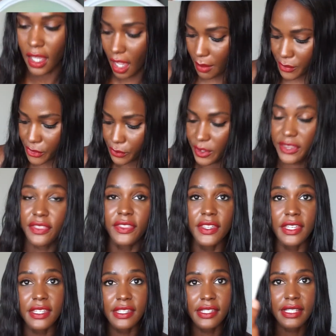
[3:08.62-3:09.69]
comes with
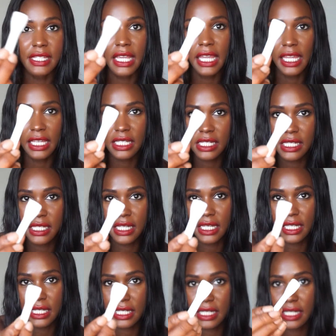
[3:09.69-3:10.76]
this handy
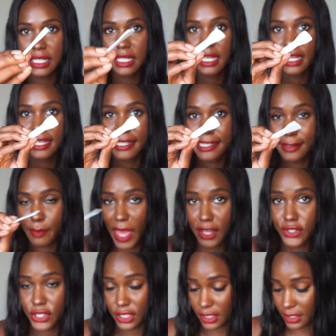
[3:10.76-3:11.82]
dandy
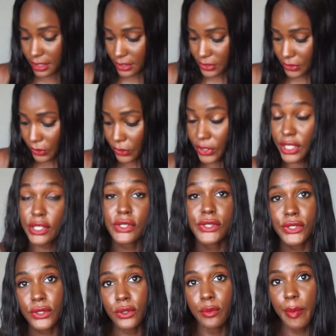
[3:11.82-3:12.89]
spatula so you can
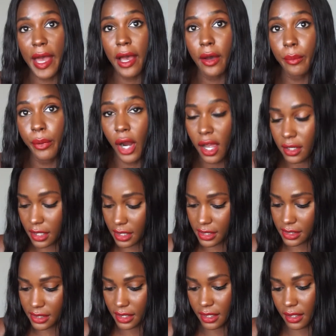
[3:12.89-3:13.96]
scoop out
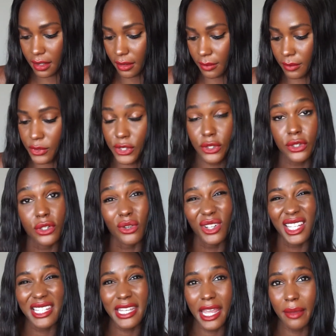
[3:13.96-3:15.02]
product so you don't
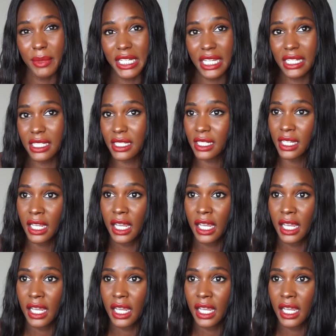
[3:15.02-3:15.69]
contaminate it.